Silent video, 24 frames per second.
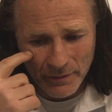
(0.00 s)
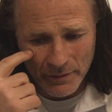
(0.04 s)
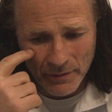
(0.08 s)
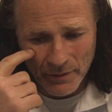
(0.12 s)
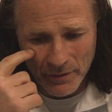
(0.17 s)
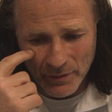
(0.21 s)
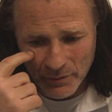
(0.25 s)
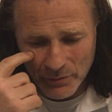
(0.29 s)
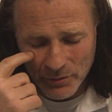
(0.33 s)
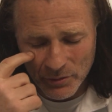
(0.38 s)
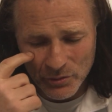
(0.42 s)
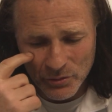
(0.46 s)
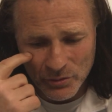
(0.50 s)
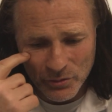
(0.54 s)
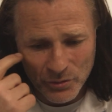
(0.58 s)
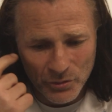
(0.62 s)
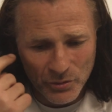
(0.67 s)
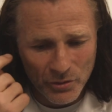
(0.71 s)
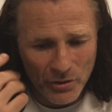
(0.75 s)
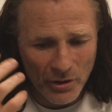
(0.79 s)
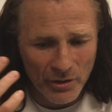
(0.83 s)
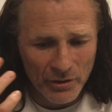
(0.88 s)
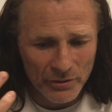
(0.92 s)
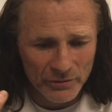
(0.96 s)

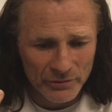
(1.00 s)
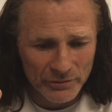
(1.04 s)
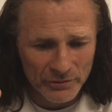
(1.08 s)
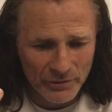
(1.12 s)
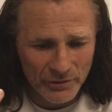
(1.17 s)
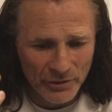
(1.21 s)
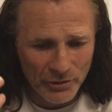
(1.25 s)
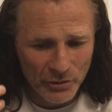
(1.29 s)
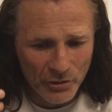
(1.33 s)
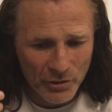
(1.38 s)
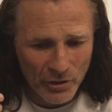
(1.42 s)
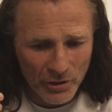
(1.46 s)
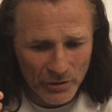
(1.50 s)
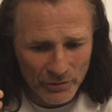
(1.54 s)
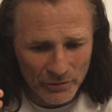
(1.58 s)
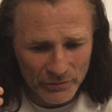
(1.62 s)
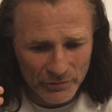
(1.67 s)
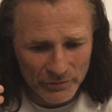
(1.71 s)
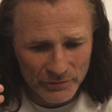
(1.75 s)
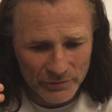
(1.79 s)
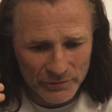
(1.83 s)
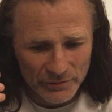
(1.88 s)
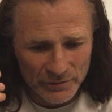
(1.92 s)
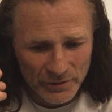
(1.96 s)
You can't
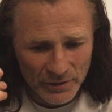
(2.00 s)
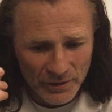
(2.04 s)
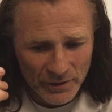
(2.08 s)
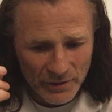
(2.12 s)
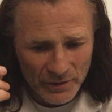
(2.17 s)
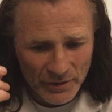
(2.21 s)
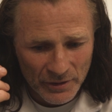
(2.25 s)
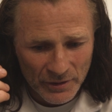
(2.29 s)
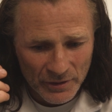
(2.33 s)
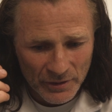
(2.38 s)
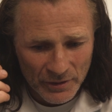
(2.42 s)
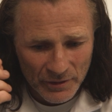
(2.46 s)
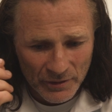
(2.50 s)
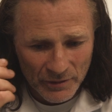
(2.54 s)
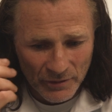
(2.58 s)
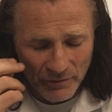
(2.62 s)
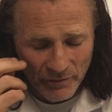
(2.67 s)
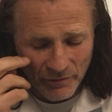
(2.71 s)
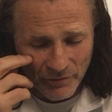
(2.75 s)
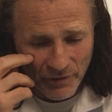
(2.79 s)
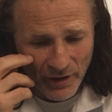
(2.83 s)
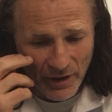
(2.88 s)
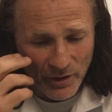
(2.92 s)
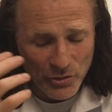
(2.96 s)

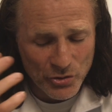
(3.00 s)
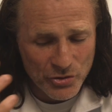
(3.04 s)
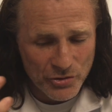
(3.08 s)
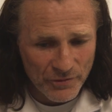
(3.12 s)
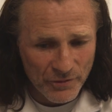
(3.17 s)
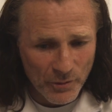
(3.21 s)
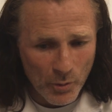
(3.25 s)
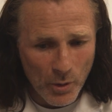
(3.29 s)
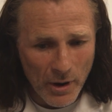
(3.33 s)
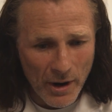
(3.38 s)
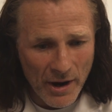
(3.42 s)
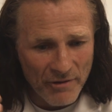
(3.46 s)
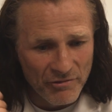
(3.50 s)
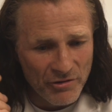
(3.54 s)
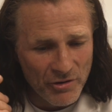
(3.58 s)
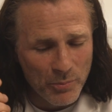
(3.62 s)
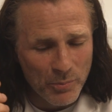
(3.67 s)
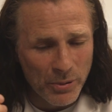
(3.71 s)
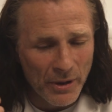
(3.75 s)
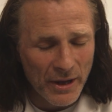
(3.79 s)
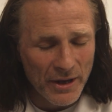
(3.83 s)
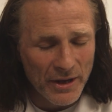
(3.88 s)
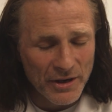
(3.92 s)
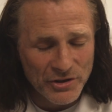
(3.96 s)
vouch for what every
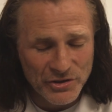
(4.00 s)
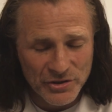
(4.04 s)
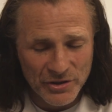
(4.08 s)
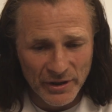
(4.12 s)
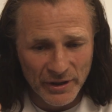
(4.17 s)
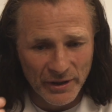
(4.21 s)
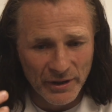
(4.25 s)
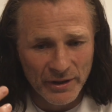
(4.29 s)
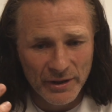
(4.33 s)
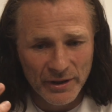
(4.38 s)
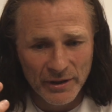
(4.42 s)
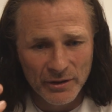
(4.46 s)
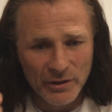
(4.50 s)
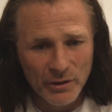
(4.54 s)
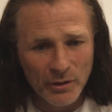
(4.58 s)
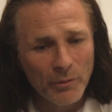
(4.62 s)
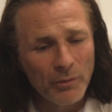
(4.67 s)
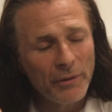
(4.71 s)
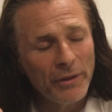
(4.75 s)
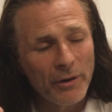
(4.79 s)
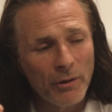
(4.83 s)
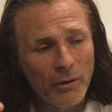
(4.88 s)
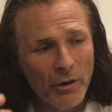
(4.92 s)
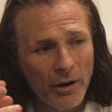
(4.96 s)
player's thinking, you know,
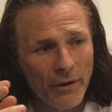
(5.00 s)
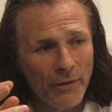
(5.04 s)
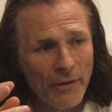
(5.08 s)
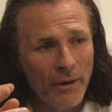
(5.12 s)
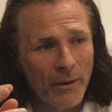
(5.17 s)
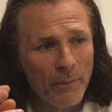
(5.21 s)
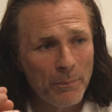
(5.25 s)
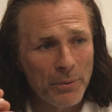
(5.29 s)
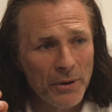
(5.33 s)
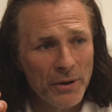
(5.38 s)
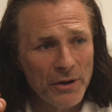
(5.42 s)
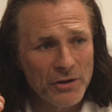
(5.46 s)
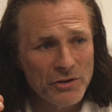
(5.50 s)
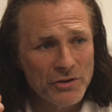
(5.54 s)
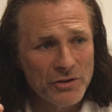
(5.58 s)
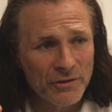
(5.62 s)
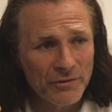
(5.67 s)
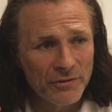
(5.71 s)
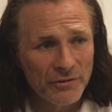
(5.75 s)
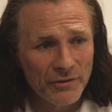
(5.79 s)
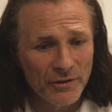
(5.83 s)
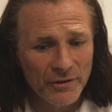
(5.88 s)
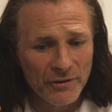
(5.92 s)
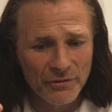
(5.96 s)
when they go out on that pitch,
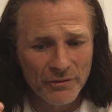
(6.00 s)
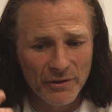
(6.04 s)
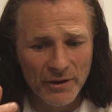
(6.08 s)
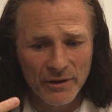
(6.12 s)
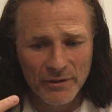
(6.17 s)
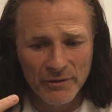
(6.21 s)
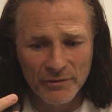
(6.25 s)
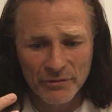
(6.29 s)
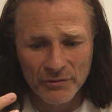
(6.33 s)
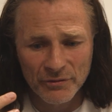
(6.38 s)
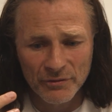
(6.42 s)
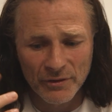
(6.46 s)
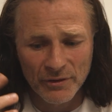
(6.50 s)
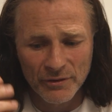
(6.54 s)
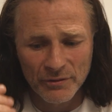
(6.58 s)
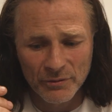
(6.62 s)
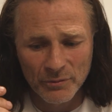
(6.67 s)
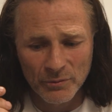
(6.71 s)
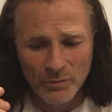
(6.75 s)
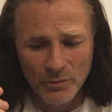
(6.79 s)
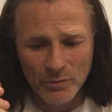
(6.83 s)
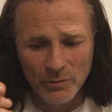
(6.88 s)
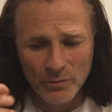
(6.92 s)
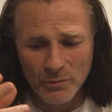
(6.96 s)
if
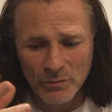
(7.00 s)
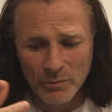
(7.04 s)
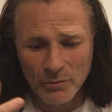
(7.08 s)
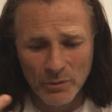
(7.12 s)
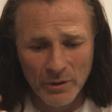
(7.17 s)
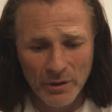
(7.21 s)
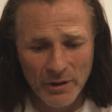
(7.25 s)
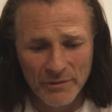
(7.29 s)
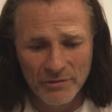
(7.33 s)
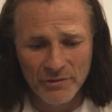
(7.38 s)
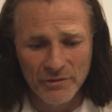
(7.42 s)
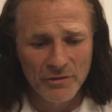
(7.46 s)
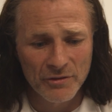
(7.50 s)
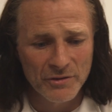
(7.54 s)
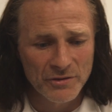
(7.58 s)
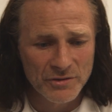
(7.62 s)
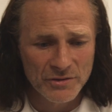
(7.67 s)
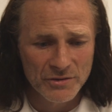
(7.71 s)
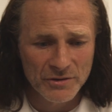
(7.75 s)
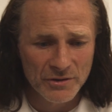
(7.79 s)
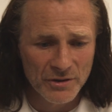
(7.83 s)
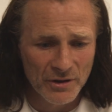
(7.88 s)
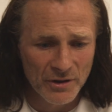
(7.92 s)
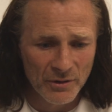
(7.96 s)
whatever
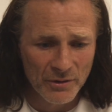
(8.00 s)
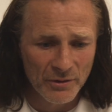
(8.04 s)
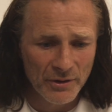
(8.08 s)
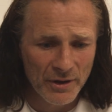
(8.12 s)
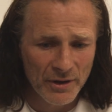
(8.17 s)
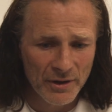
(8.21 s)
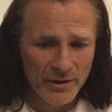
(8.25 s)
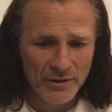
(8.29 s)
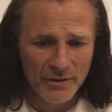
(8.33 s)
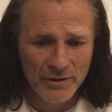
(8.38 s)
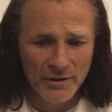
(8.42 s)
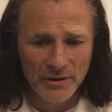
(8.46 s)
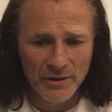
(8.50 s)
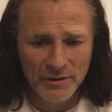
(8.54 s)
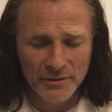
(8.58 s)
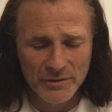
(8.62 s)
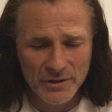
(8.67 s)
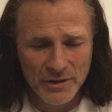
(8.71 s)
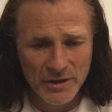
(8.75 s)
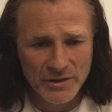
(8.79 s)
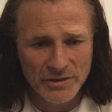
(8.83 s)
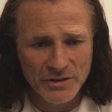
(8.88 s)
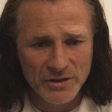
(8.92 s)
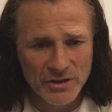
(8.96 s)
is, you know,
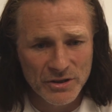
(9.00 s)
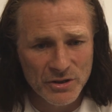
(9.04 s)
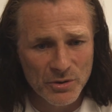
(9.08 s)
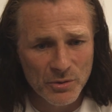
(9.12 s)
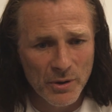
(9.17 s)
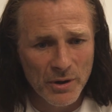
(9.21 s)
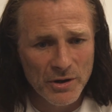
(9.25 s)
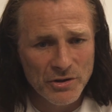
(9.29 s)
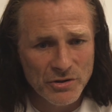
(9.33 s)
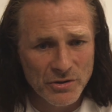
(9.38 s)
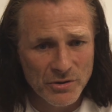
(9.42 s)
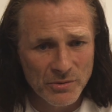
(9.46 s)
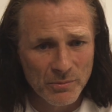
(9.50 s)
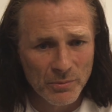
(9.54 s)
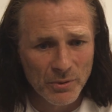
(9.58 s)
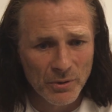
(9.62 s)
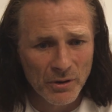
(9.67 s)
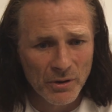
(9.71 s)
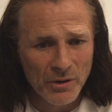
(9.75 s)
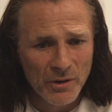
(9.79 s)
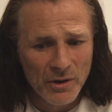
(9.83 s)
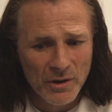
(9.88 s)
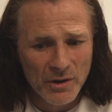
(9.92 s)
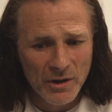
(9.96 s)
their situation.
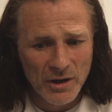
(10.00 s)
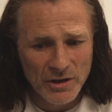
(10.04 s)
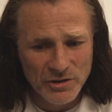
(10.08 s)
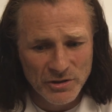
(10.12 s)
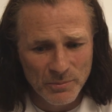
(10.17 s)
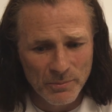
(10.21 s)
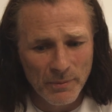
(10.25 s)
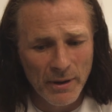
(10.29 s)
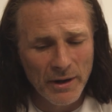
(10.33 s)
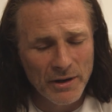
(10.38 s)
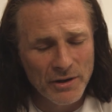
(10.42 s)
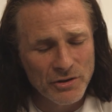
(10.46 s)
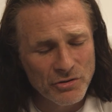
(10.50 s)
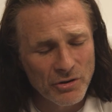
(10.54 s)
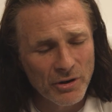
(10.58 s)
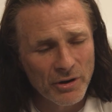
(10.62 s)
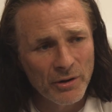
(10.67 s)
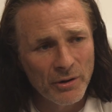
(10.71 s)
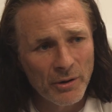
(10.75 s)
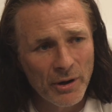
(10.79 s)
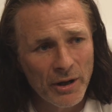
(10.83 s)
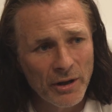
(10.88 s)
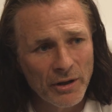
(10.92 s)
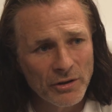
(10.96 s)
But as a manager, I
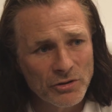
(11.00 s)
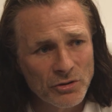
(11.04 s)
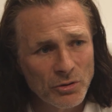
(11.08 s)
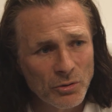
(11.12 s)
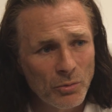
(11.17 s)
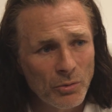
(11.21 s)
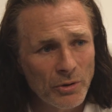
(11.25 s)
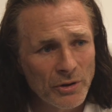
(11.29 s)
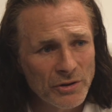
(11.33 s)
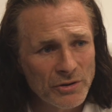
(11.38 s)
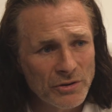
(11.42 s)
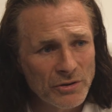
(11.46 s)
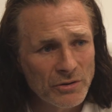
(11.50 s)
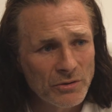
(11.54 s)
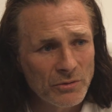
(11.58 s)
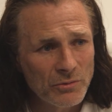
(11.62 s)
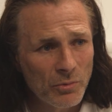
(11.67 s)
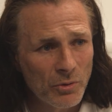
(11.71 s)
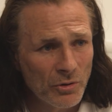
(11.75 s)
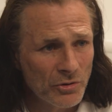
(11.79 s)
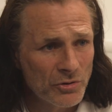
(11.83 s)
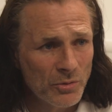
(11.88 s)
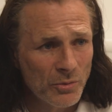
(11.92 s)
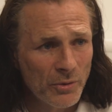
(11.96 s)
know Alex will want
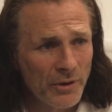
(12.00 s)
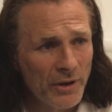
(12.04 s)
to